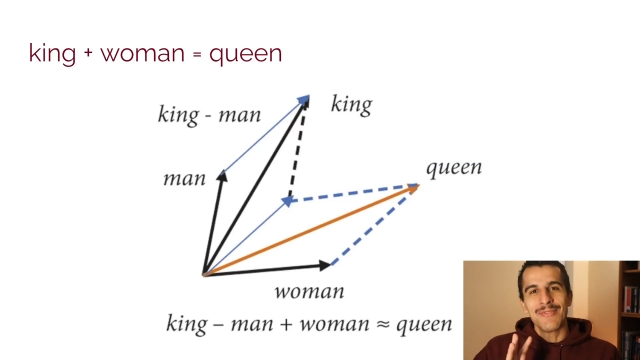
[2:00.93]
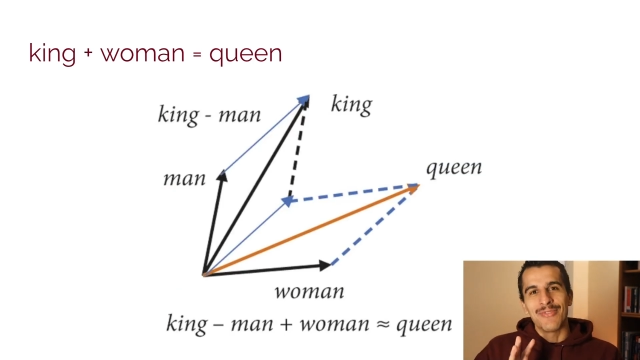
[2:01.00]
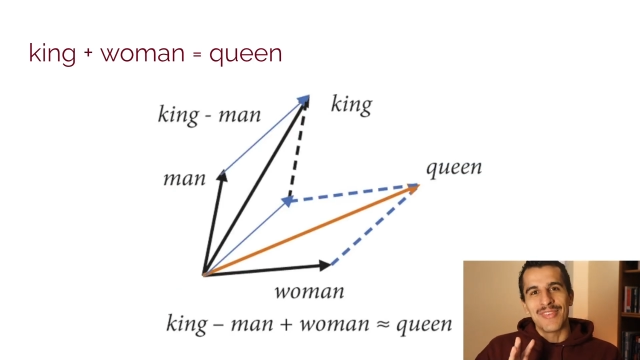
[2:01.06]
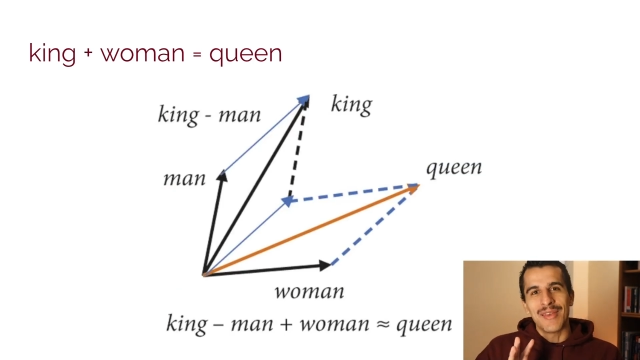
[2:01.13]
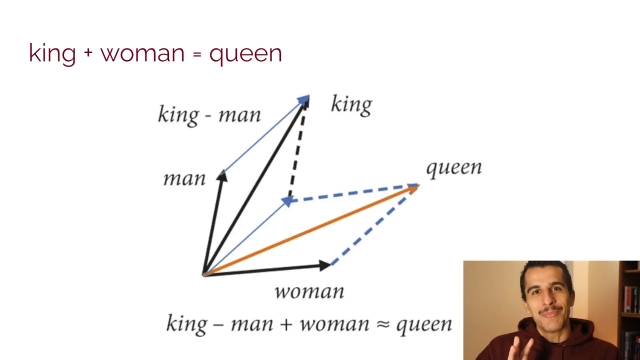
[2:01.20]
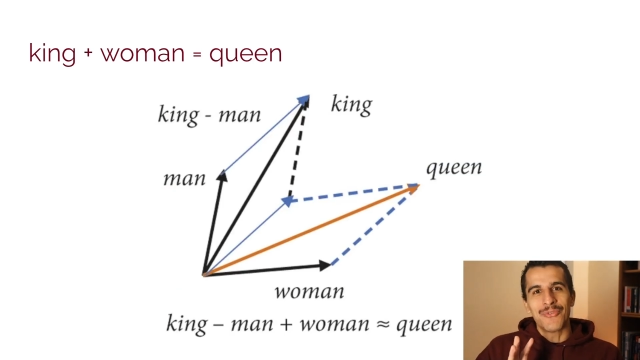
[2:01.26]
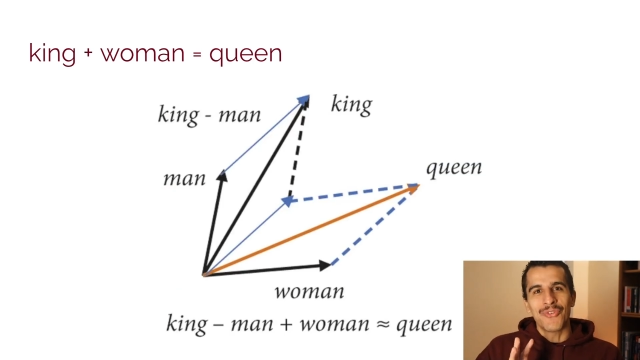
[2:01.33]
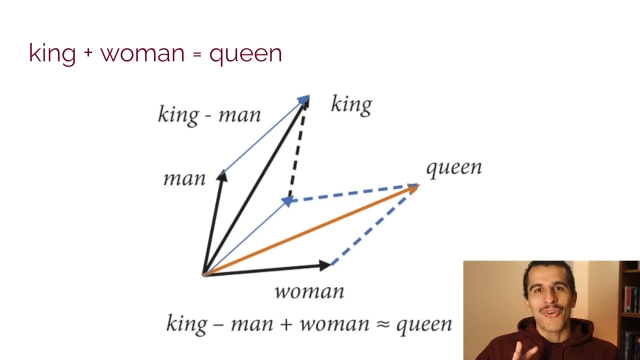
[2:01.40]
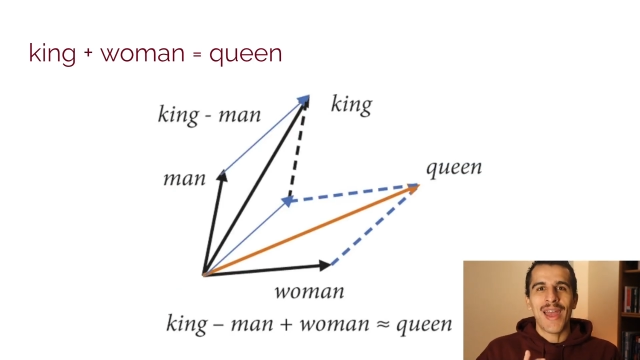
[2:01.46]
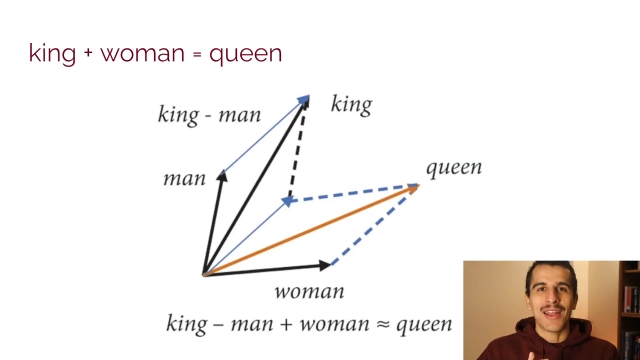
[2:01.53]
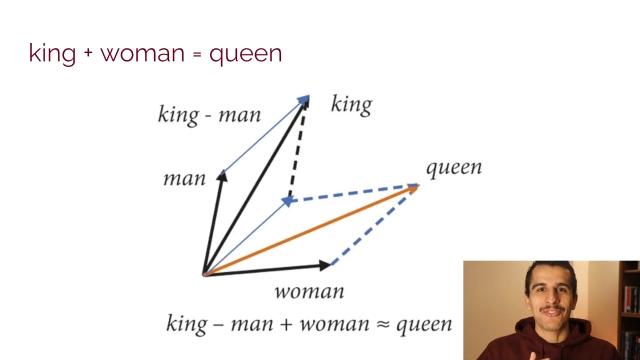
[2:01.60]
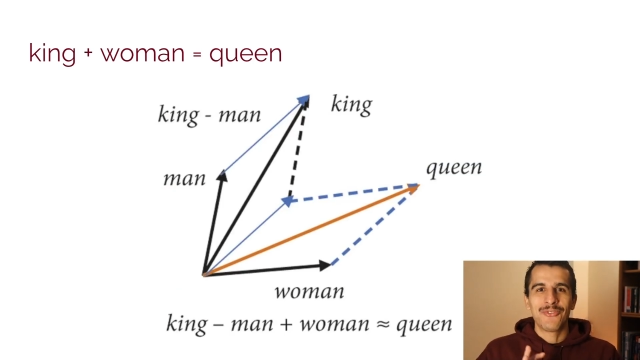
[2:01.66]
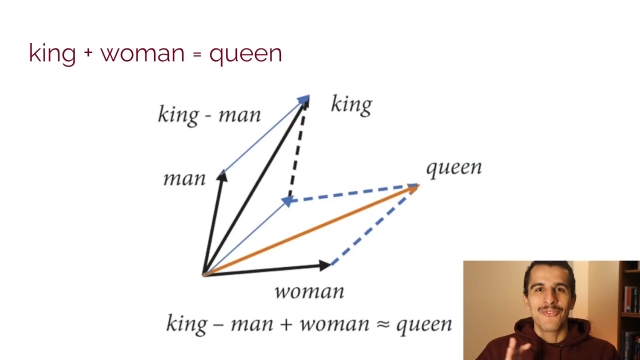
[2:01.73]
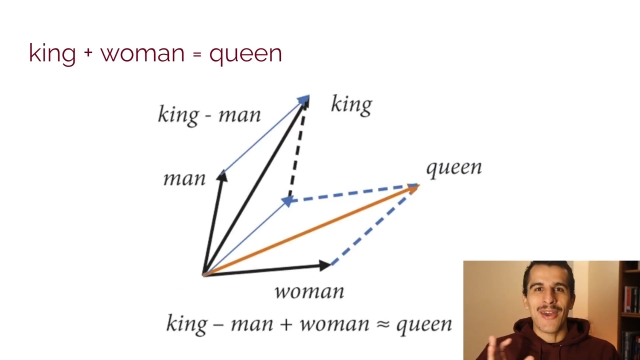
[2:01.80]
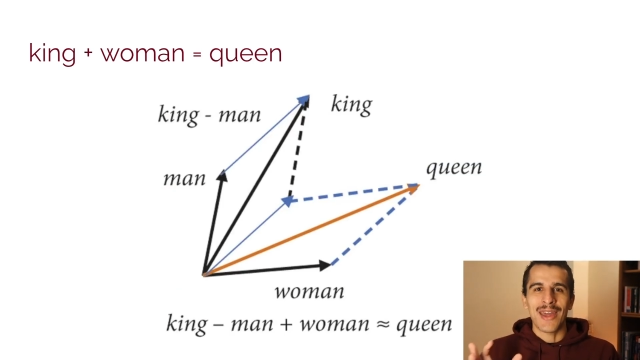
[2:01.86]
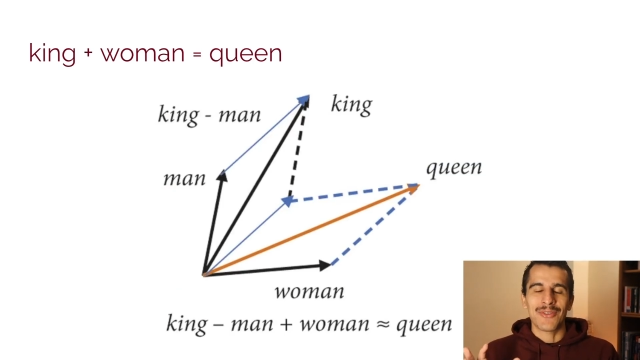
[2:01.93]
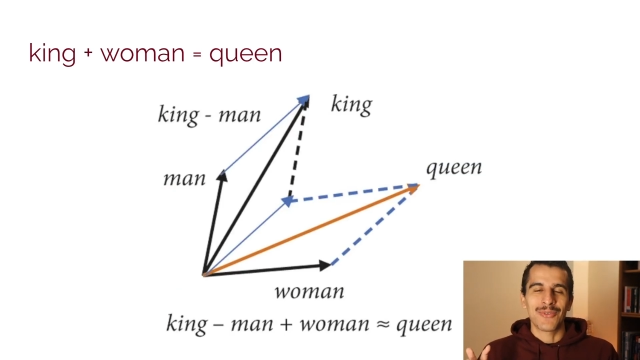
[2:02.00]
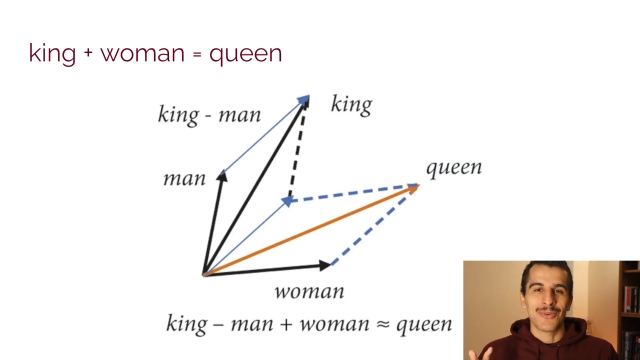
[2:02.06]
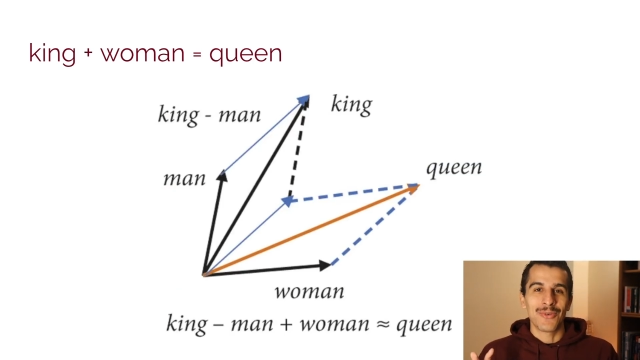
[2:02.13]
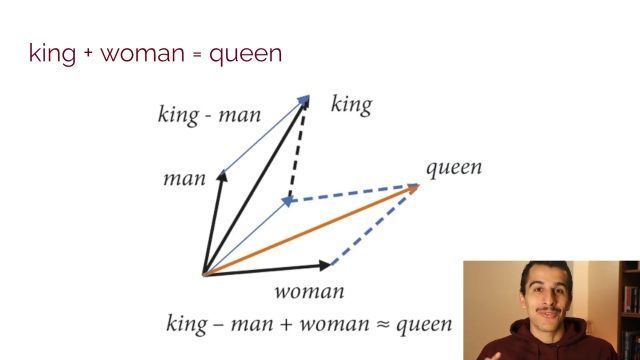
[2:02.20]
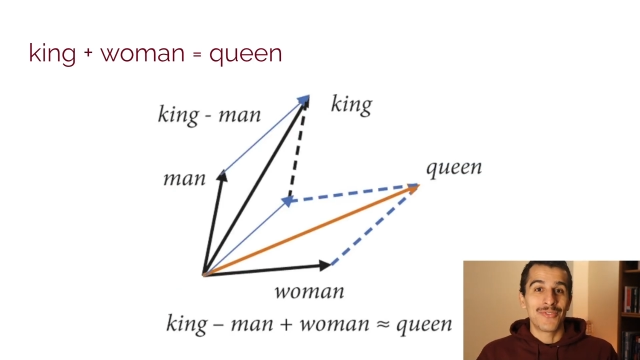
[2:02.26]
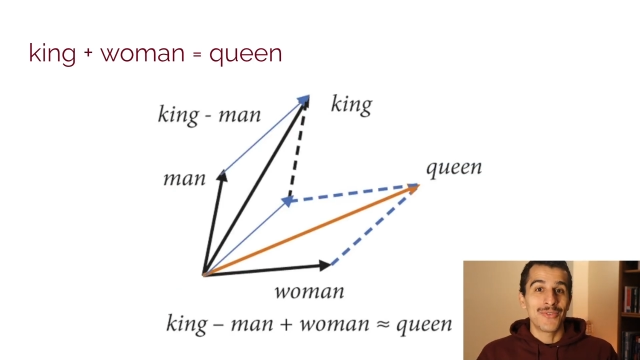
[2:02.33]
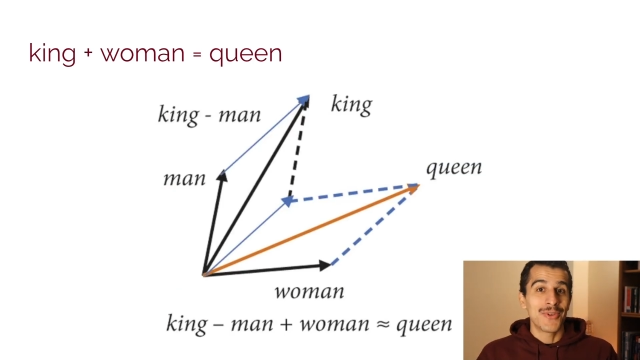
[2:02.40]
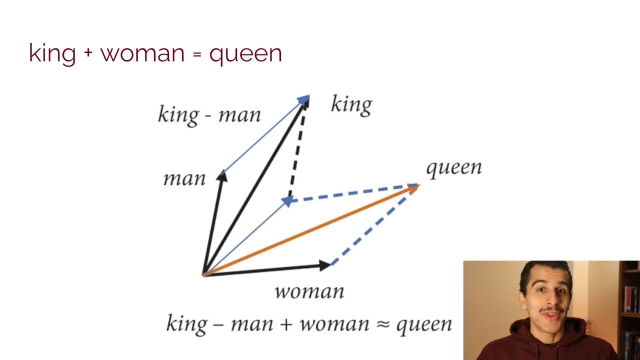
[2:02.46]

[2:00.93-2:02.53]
subtract vectors, you can